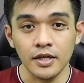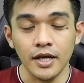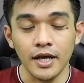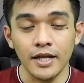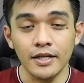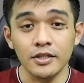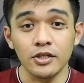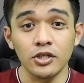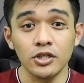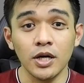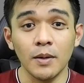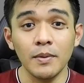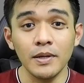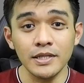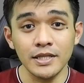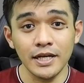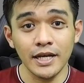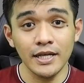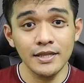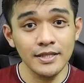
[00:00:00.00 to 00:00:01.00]
And double
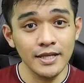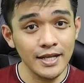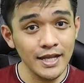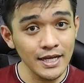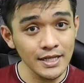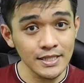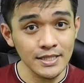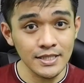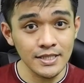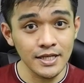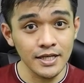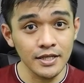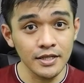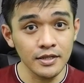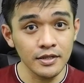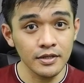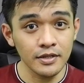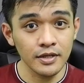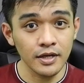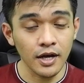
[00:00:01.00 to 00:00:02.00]
it again the next day.
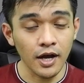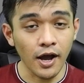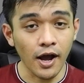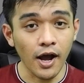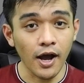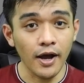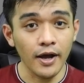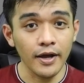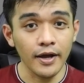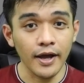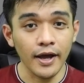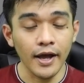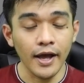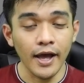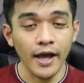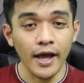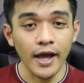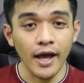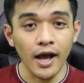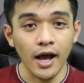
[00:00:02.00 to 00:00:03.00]

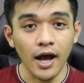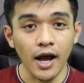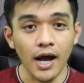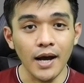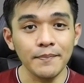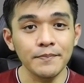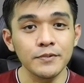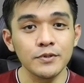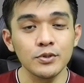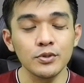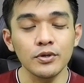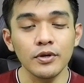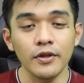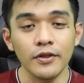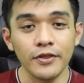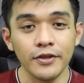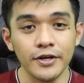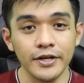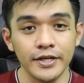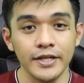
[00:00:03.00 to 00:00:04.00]
Up to
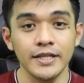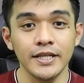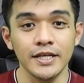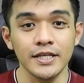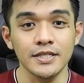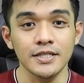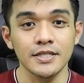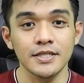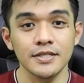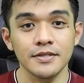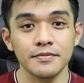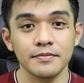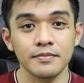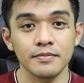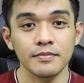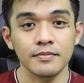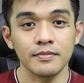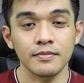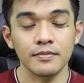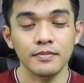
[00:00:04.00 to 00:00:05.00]
30 days.
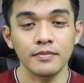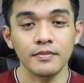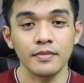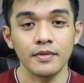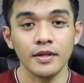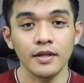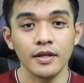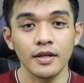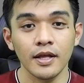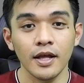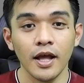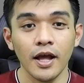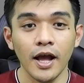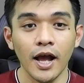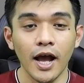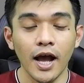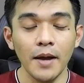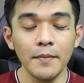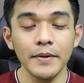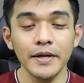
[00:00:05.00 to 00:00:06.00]

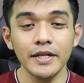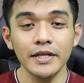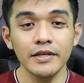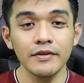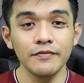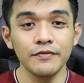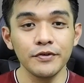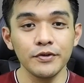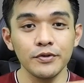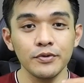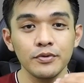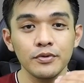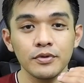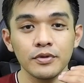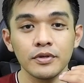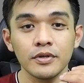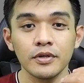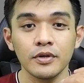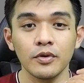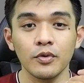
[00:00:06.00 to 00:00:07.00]
I'm gonna give you
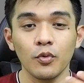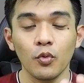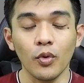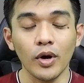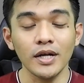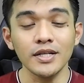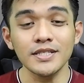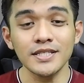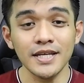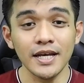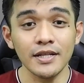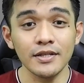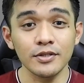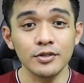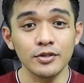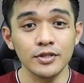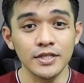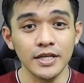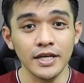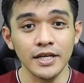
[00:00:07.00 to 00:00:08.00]
1 cent
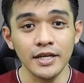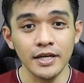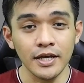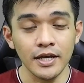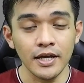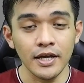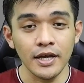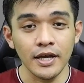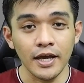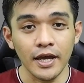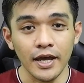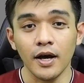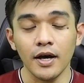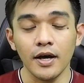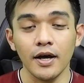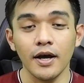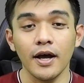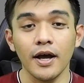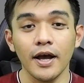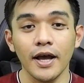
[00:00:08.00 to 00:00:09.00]
today
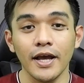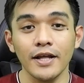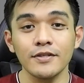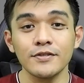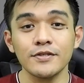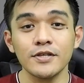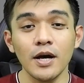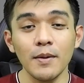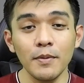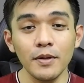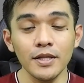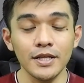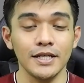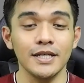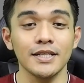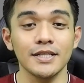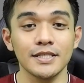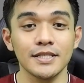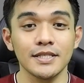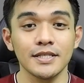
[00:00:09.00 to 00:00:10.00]
and double
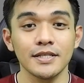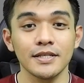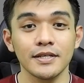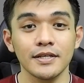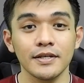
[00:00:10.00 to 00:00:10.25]
it